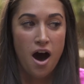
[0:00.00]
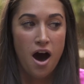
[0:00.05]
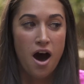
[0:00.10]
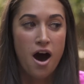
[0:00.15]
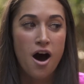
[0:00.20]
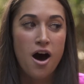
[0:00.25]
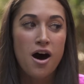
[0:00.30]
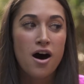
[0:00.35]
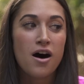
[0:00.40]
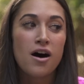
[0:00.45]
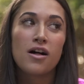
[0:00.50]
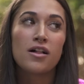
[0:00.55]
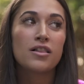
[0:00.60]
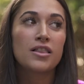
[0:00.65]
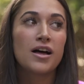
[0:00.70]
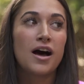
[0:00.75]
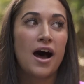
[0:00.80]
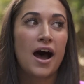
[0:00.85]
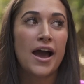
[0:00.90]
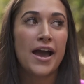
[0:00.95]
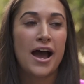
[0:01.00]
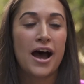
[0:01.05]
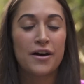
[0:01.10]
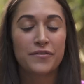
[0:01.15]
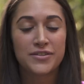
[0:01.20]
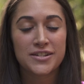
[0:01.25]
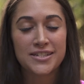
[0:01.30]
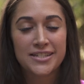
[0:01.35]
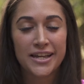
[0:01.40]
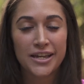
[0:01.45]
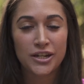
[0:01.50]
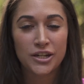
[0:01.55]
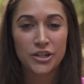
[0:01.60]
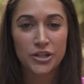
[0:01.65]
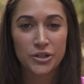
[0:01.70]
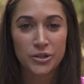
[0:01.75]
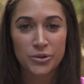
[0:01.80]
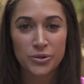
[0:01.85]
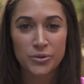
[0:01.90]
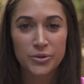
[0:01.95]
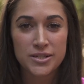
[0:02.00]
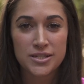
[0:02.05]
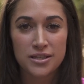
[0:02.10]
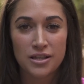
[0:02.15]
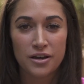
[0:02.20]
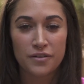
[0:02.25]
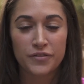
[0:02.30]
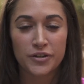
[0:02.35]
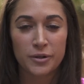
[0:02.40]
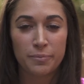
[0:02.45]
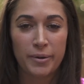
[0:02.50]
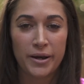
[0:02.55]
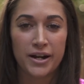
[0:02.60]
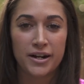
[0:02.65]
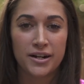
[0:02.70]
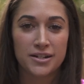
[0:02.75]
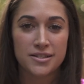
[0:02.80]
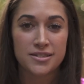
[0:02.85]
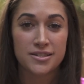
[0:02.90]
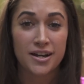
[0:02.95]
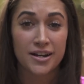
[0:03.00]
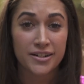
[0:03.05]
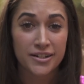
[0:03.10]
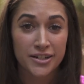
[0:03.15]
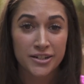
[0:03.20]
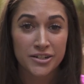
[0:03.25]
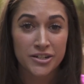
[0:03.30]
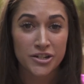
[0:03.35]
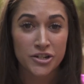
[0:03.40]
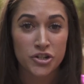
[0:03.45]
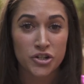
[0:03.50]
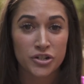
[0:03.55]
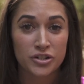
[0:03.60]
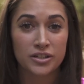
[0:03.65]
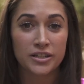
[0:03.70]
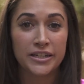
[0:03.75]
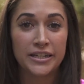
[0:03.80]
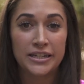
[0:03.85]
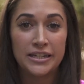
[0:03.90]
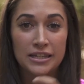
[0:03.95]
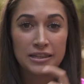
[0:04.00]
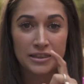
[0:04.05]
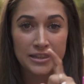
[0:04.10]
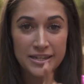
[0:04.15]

all I have to say to you is love your parents unconditionally,